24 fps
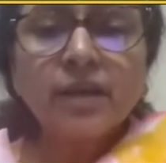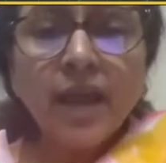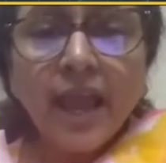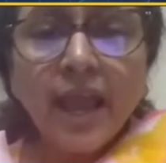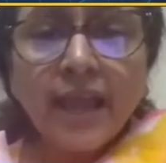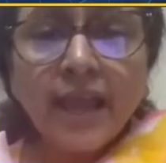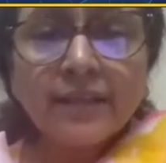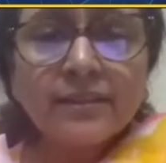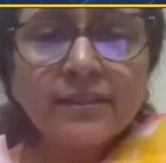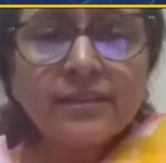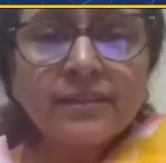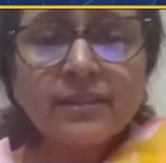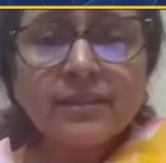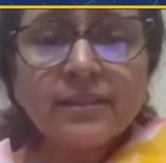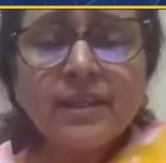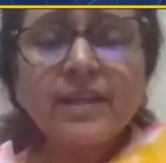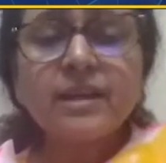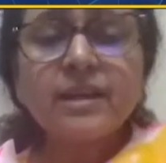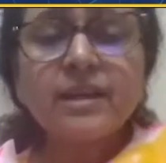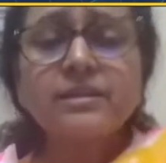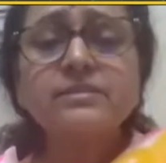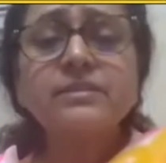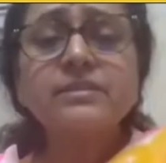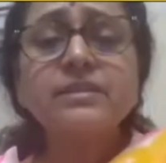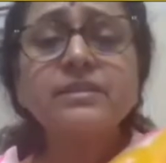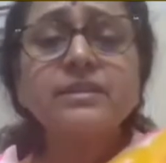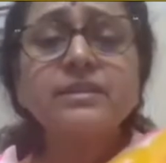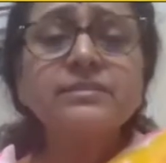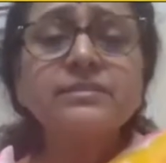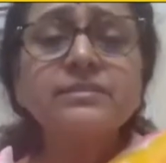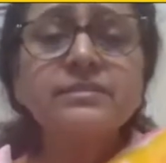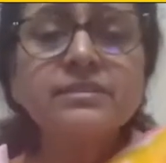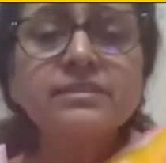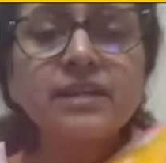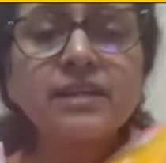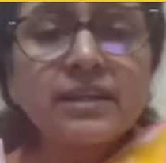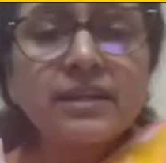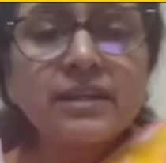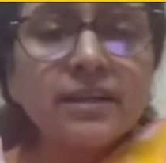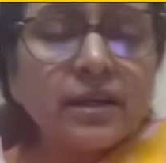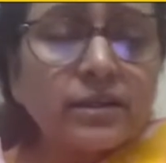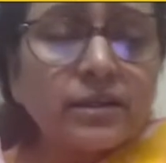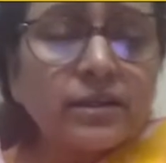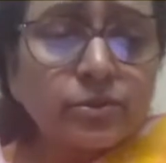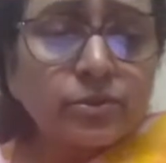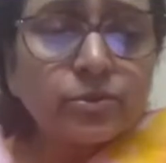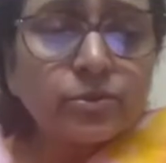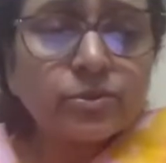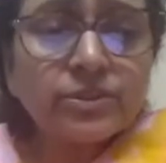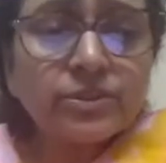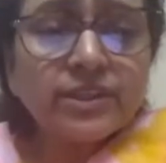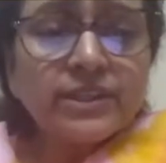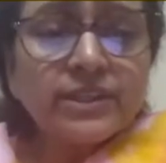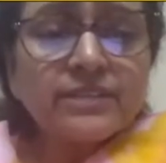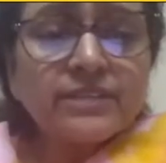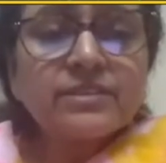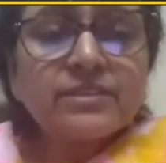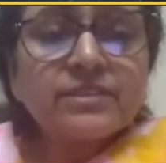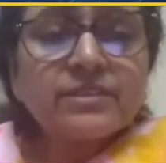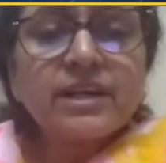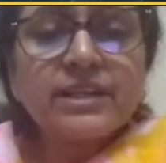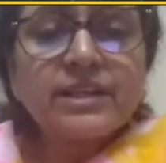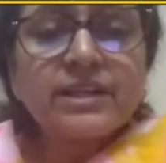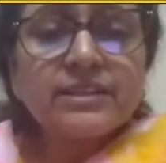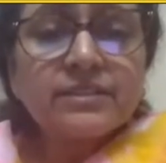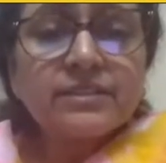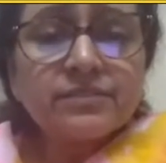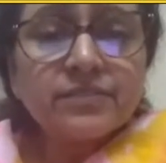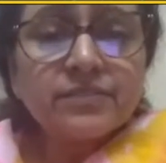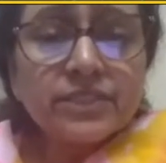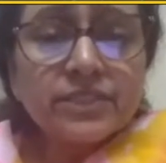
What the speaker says: and there are three studies